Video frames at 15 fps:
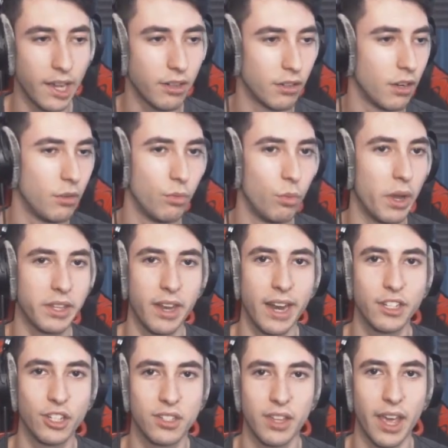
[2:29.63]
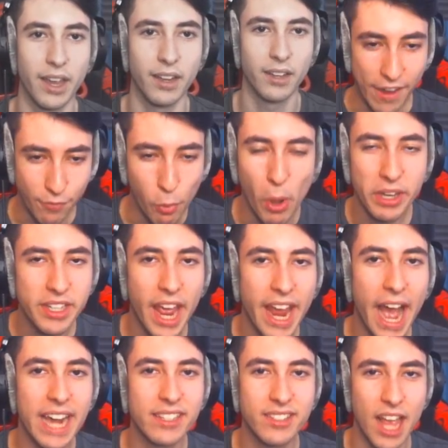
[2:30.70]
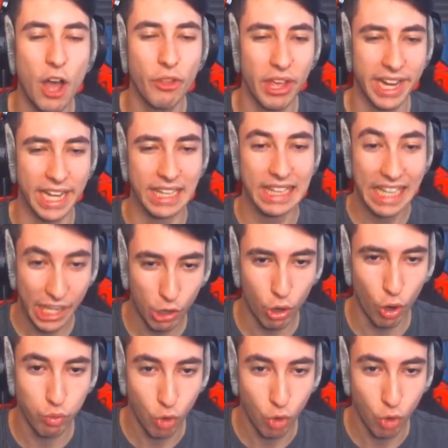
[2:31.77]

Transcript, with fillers: I don't know. What did I just say? If one day I sound like a literal